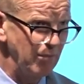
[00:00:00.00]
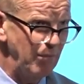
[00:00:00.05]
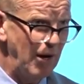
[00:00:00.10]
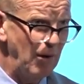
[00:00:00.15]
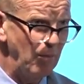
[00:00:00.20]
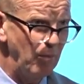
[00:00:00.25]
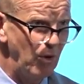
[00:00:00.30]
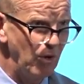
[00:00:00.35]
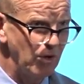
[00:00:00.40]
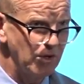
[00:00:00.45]

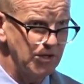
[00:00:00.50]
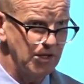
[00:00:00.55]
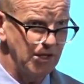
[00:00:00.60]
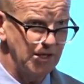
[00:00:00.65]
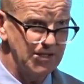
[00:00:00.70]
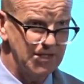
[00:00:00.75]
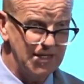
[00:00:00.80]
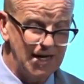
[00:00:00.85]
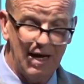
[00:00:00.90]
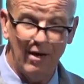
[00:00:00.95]
about
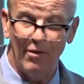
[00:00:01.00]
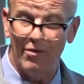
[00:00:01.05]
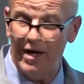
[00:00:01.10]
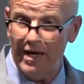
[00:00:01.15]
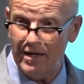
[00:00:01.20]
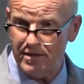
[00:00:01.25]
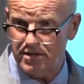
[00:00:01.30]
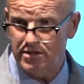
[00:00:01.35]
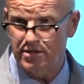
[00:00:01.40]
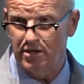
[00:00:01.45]
politics now,
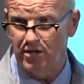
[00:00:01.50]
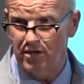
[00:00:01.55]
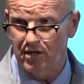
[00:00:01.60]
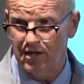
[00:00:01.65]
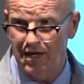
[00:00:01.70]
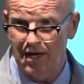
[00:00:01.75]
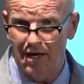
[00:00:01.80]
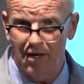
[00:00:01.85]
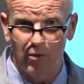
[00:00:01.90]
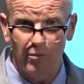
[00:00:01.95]
that
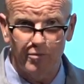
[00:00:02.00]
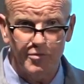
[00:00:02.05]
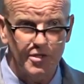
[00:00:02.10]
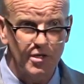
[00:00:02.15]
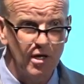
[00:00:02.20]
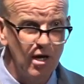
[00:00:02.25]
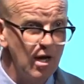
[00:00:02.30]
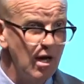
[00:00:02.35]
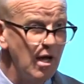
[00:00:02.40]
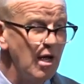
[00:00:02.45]
certainly helps.